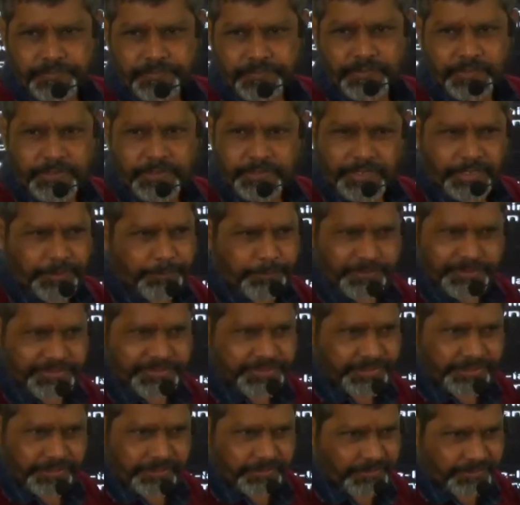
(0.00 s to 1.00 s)
in the
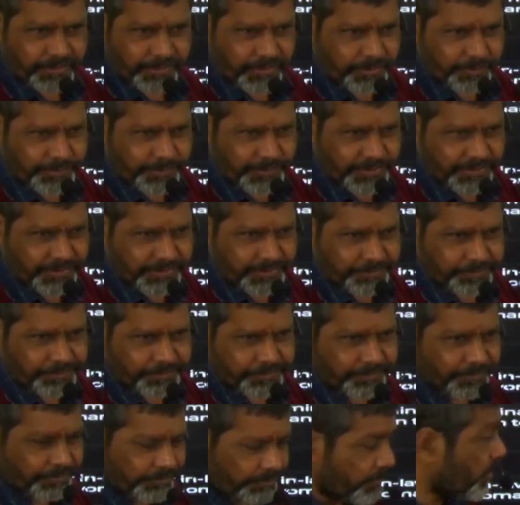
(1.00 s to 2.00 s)
IPC or CRPC.
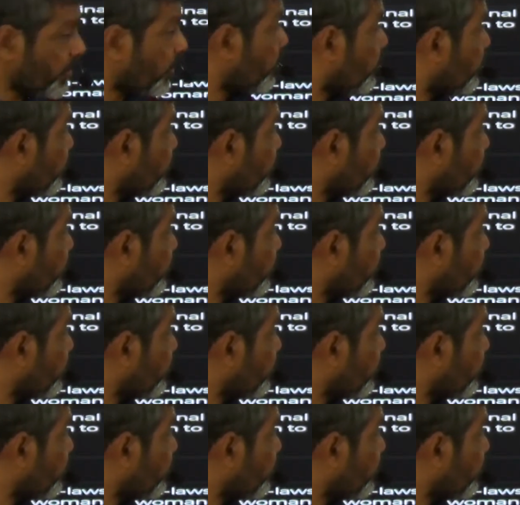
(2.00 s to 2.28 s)
Now it